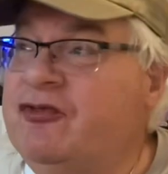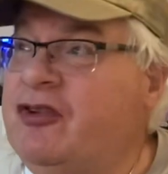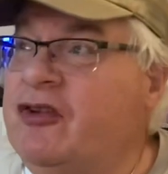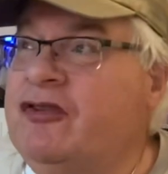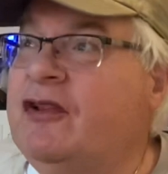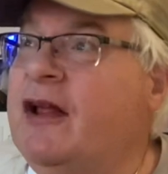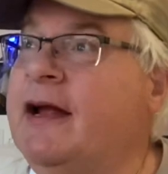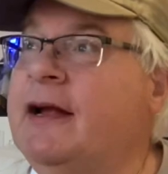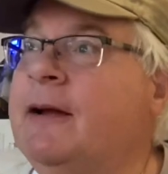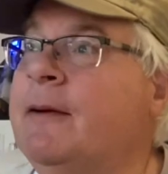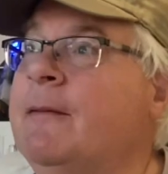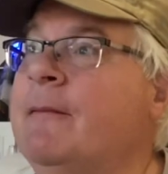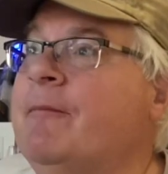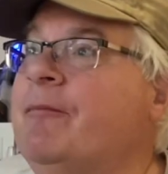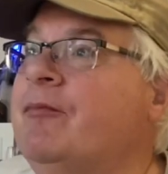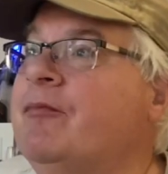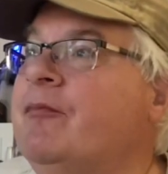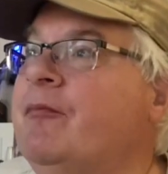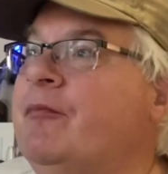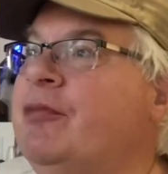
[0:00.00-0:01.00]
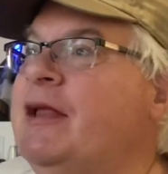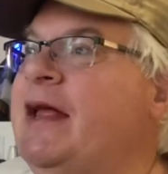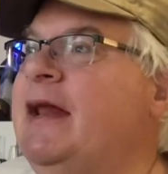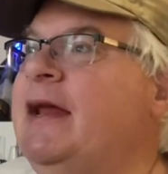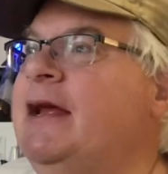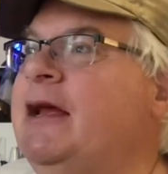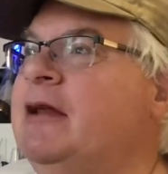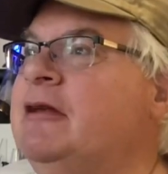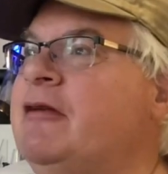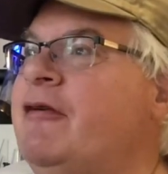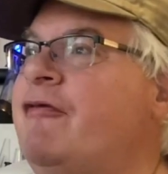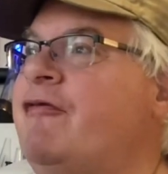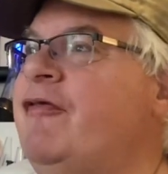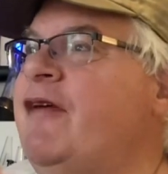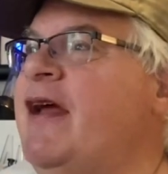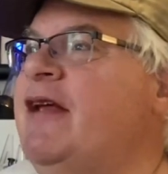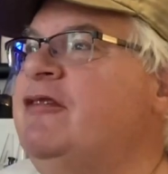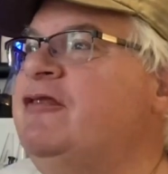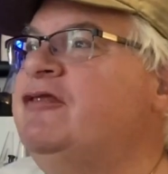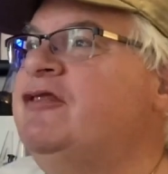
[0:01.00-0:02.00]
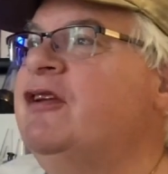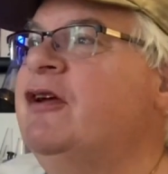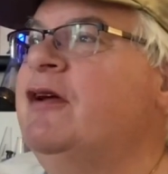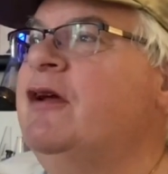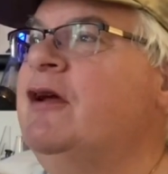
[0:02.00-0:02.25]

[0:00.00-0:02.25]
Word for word: Just like planning a defense